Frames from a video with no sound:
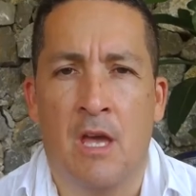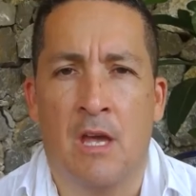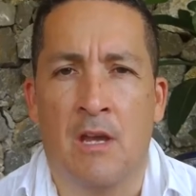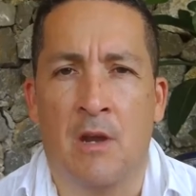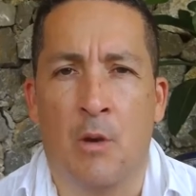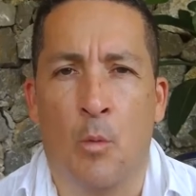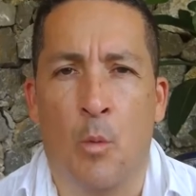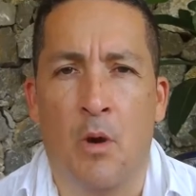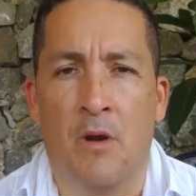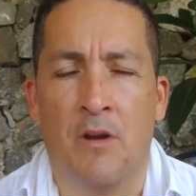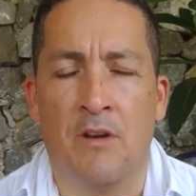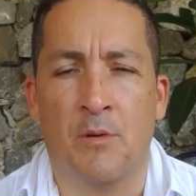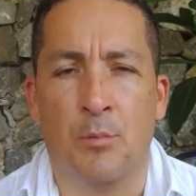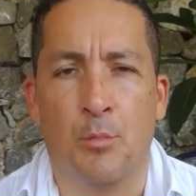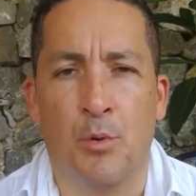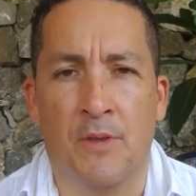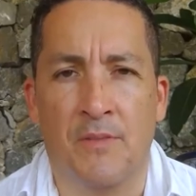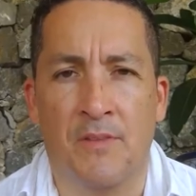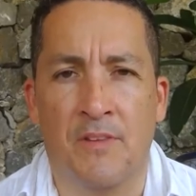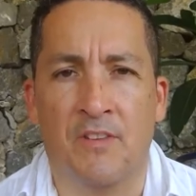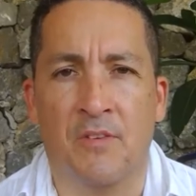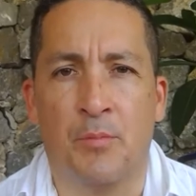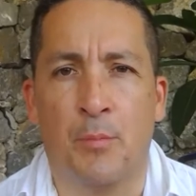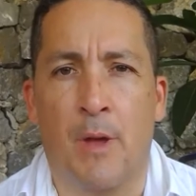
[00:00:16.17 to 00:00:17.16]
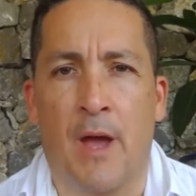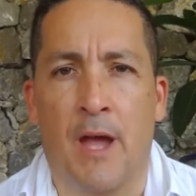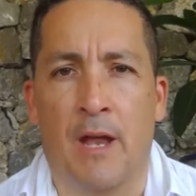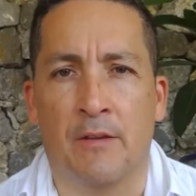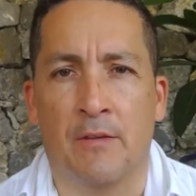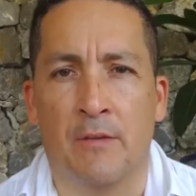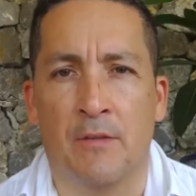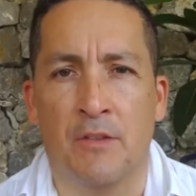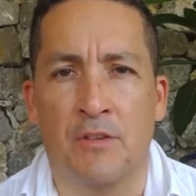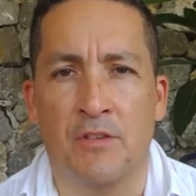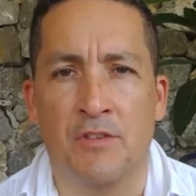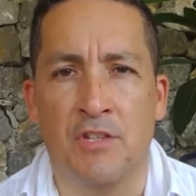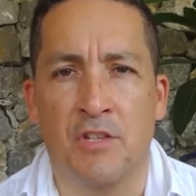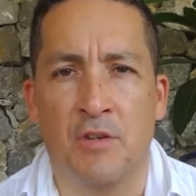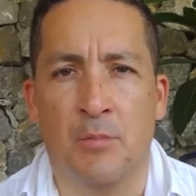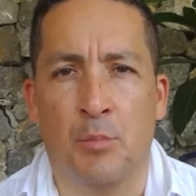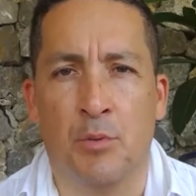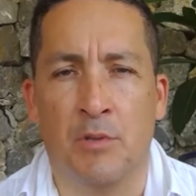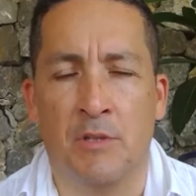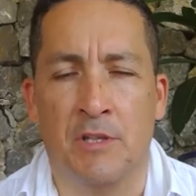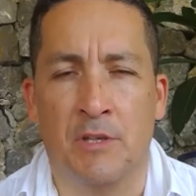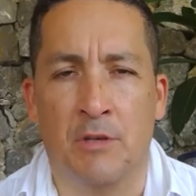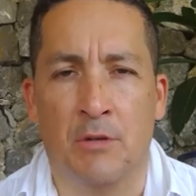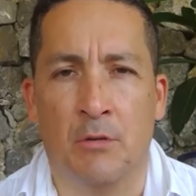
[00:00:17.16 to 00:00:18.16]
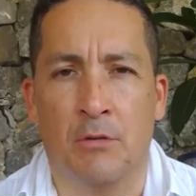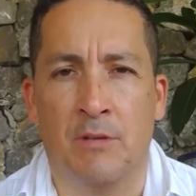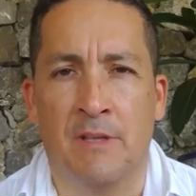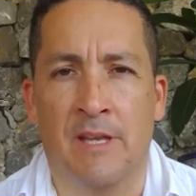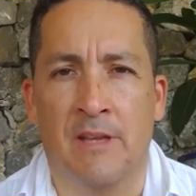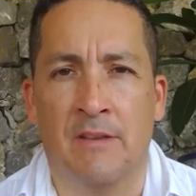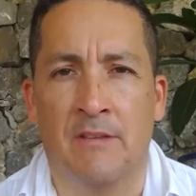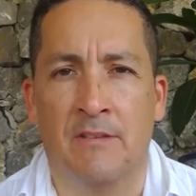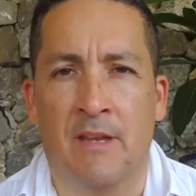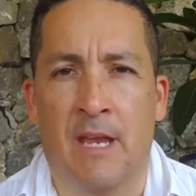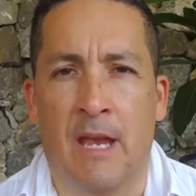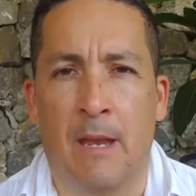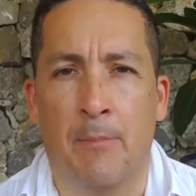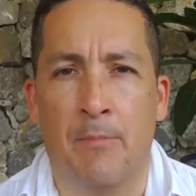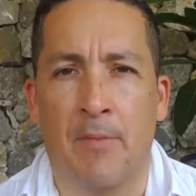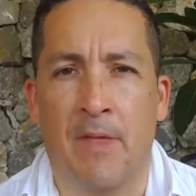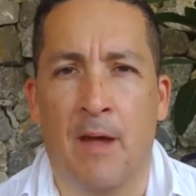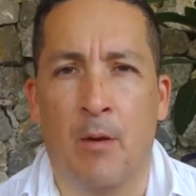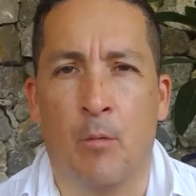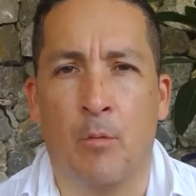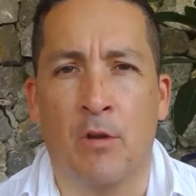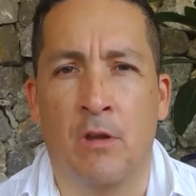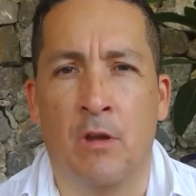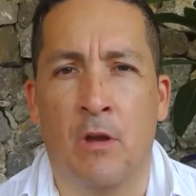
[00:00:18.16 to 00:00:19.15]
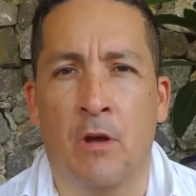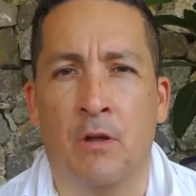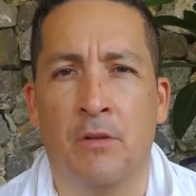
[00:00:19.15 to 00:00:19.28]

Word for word: And I wanted to bring this back to the geopolitical landscape that we